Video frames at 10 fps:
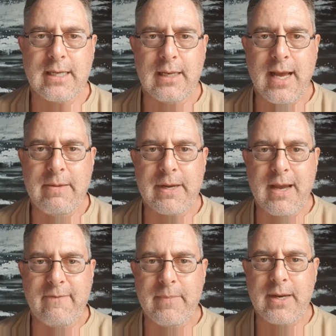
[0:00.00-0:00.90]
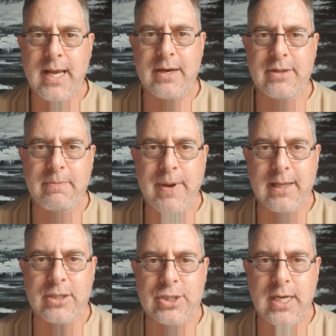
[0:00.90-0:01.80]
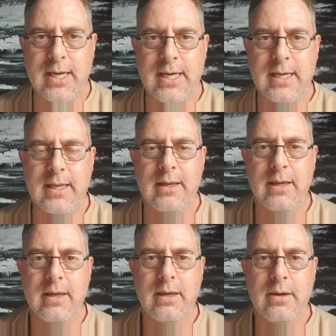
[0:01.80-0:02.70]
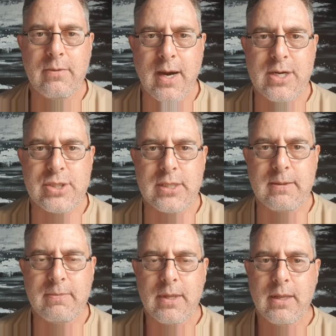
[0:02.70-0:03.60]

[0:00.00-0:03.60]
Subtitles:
Labor government under the Palaszczuk regime.